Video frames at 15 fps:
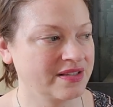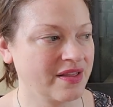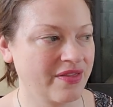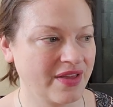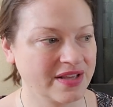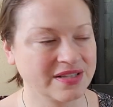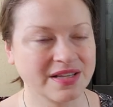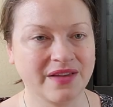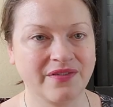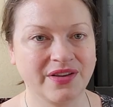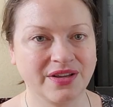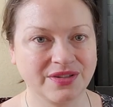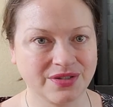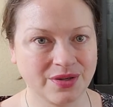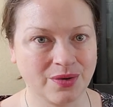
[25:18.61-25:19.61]
that Thanksgiving
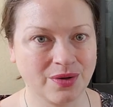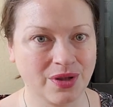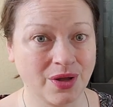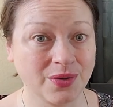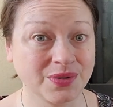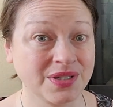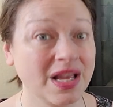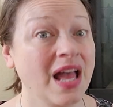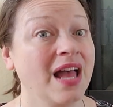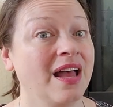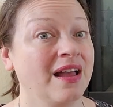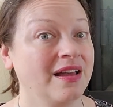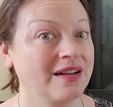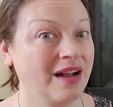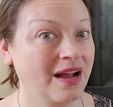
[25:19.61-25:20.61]
is so close,
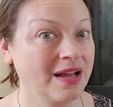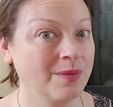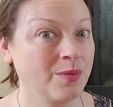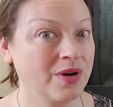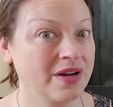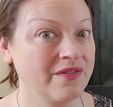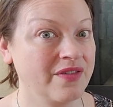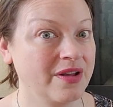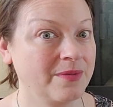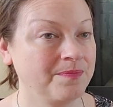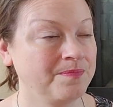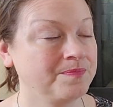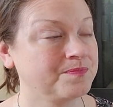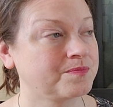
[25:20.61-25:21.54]
and I am one of them.